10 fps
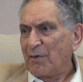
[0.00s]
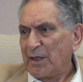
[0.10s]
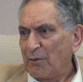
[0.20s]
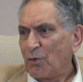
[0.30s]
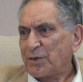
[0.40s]
and
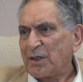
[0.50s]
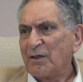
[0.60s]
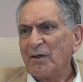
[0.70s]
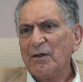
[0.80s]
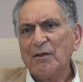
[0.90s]
devotion
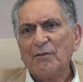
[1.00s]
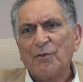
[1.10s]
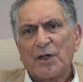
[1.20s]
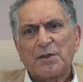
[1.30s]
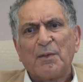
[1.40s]

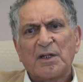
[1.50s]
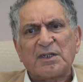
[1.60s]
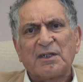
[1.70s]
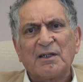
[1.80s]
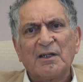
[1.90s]
for his
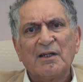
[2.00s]
master.